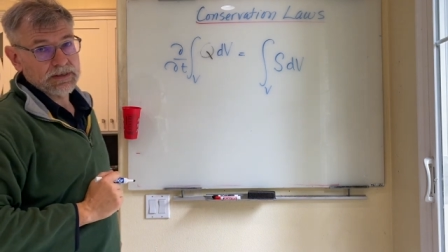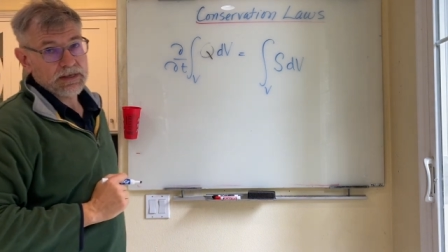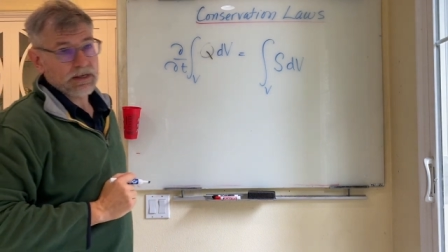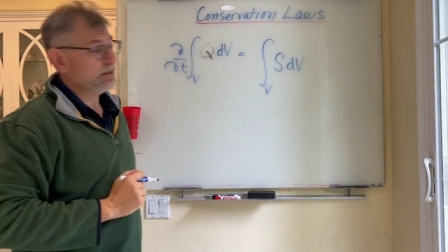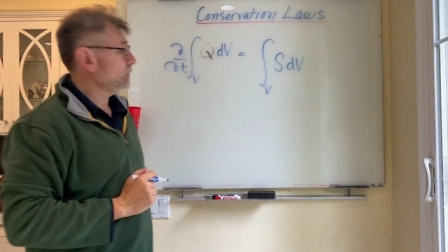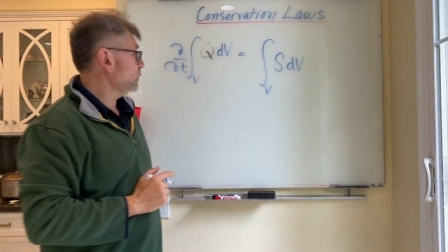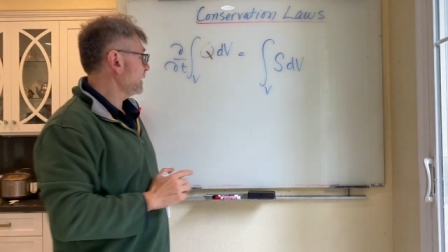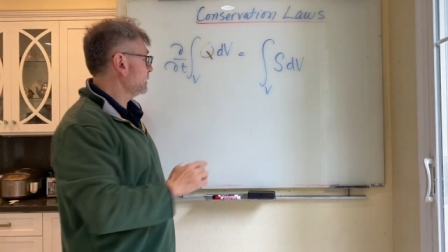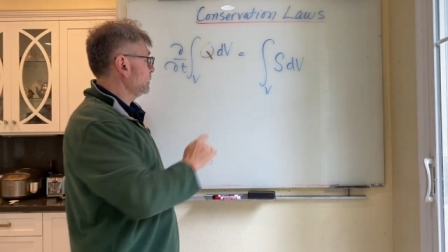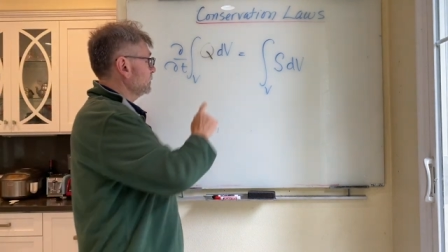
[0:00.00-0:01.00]
Another way
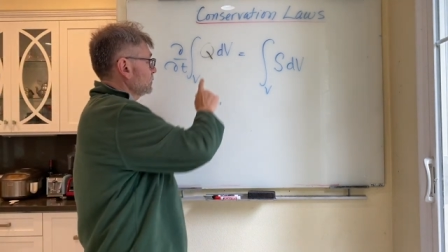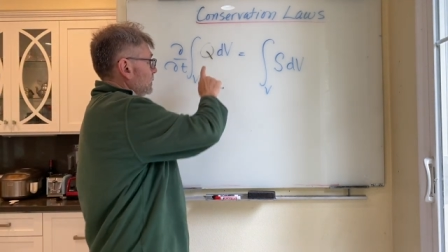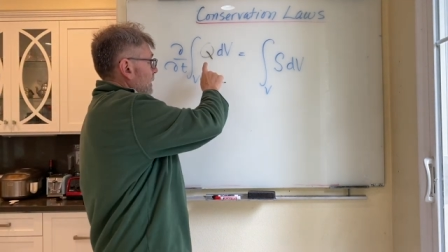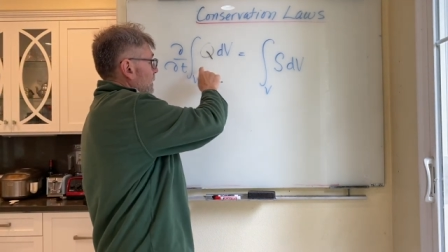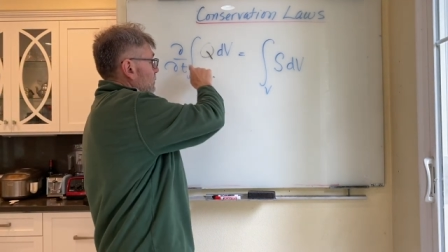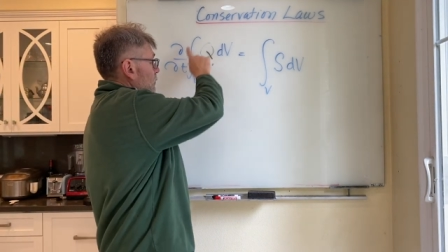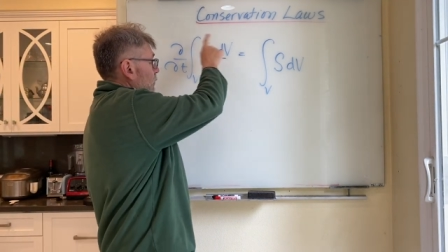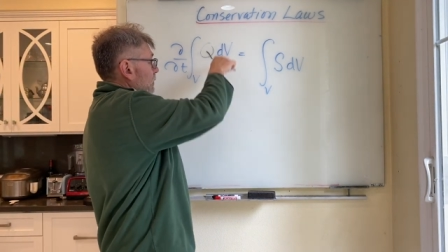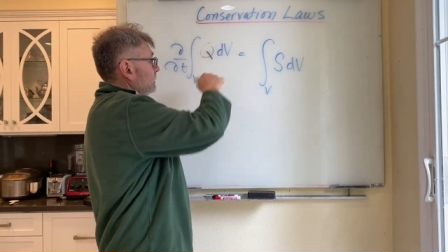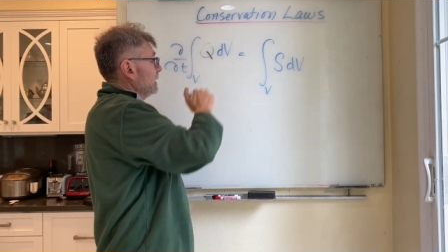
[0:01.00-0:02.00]
in which the
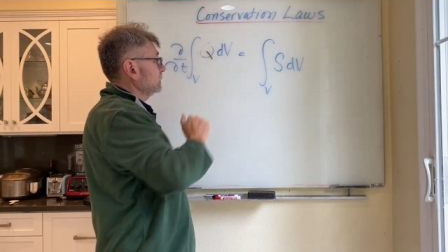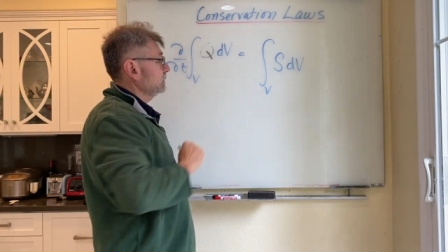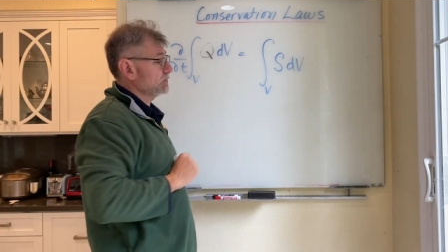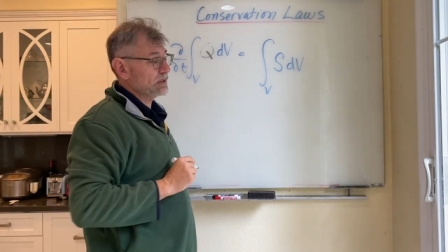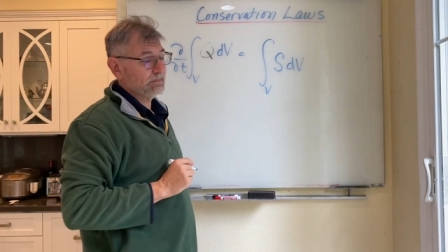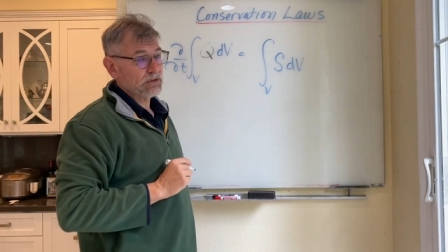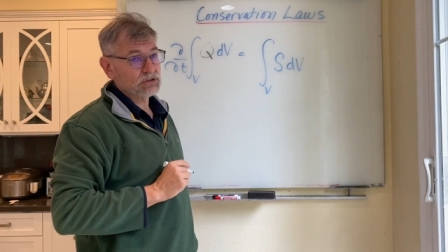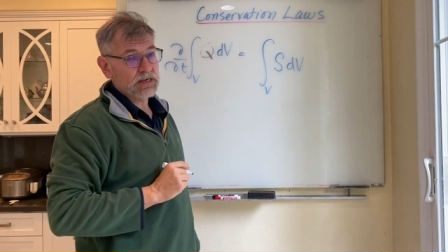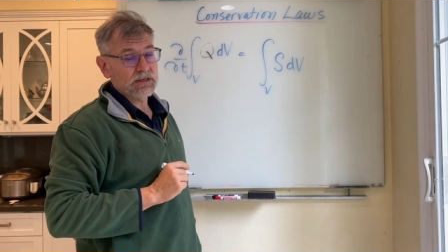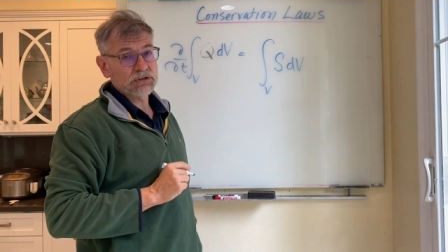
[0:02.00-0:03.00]
total amount of stuff can
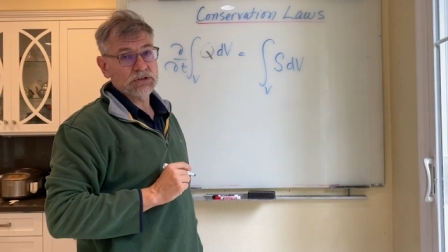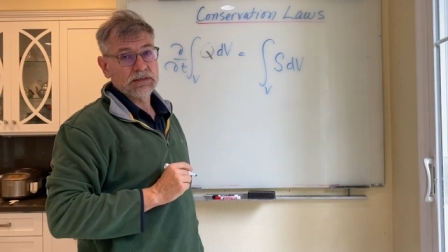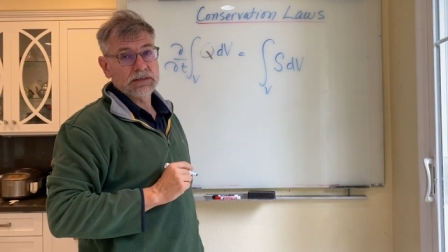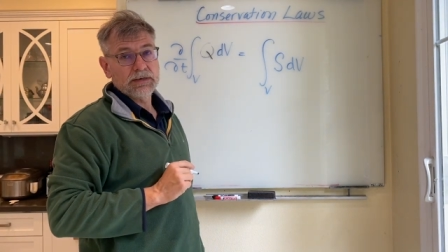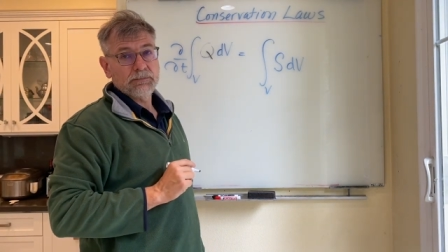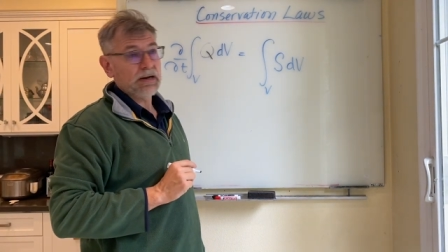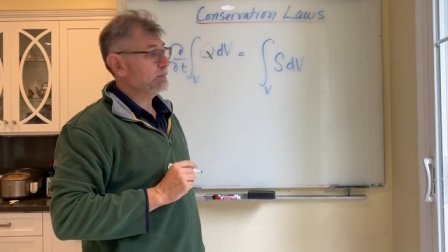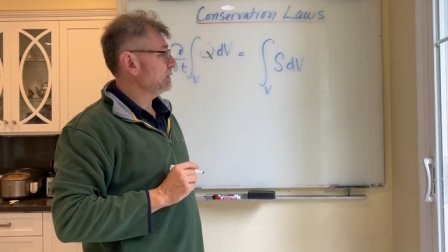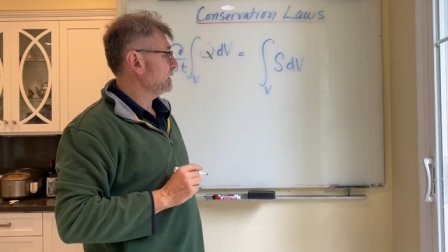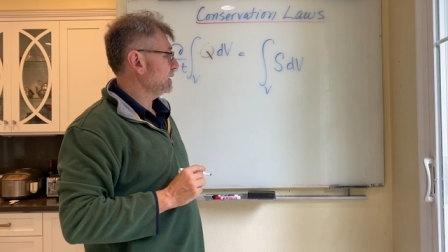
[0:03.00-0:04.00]
change might be
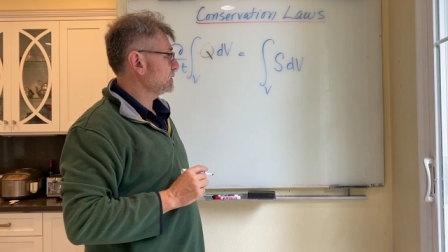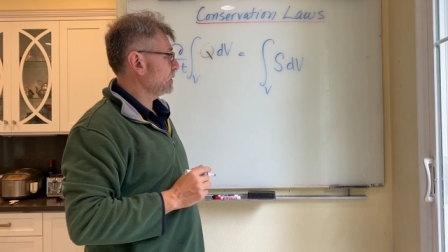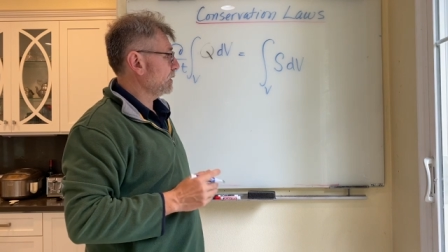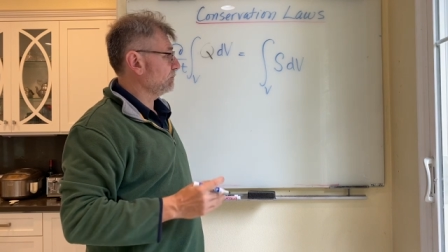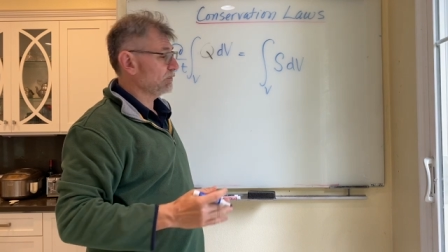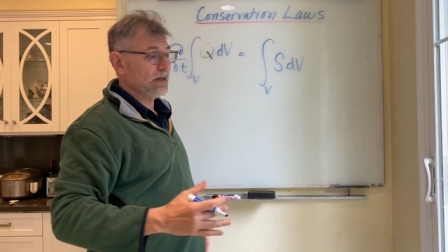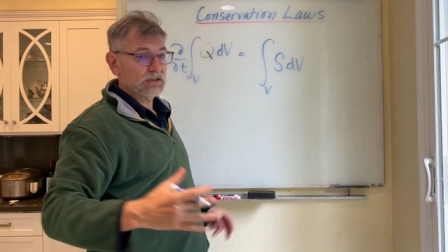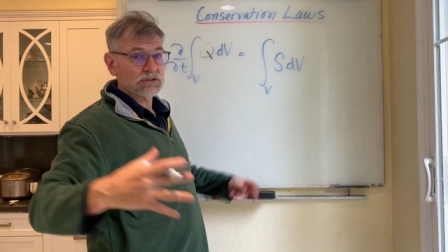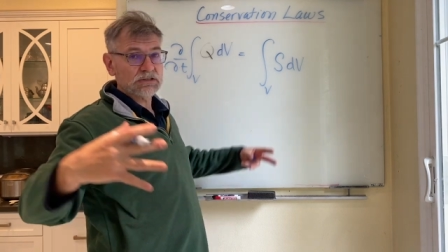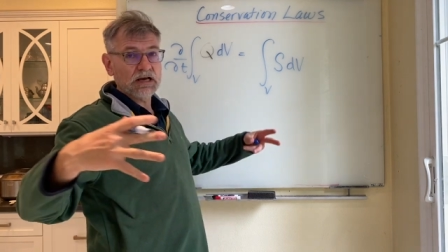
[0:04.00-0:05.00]
because there are
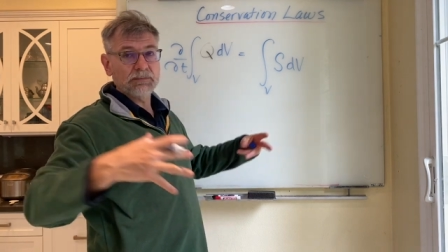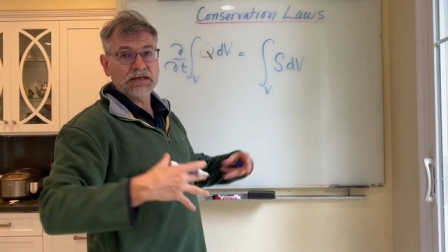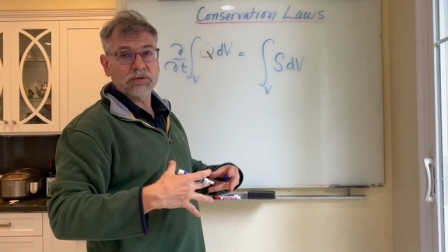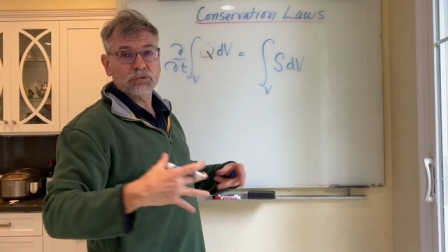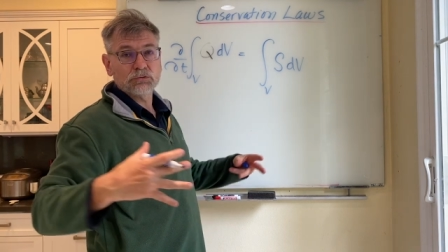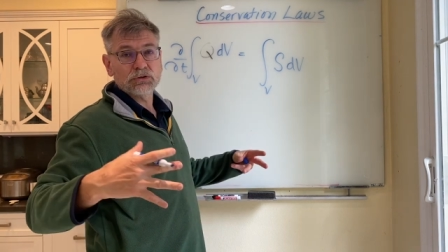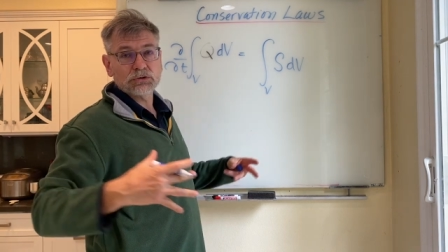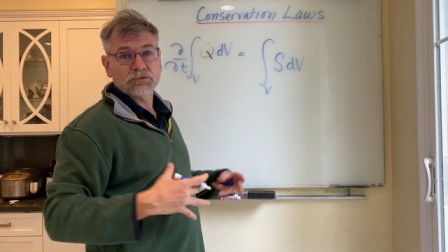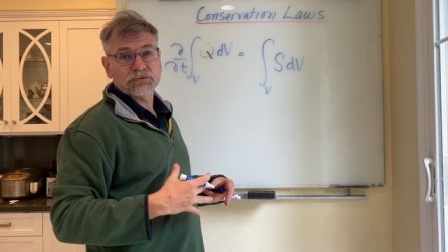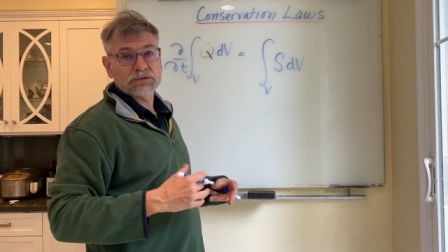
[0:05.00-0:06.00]
fluxes coming in through the
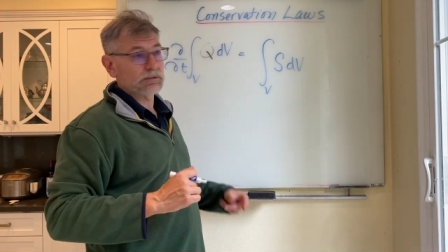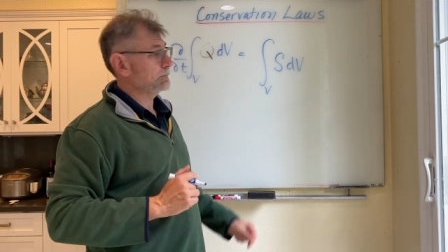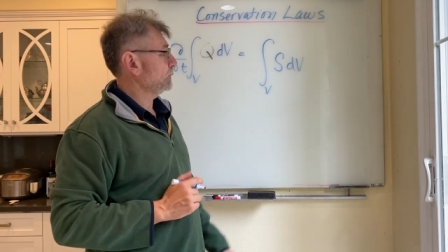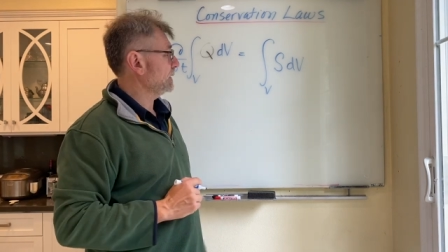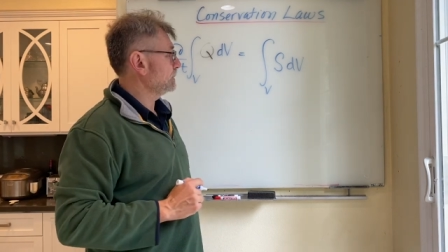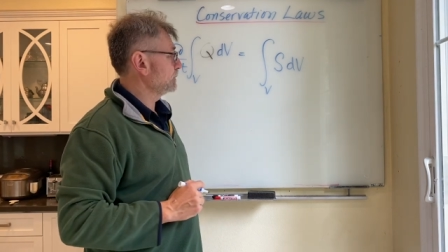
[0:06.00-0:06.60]
surface, right?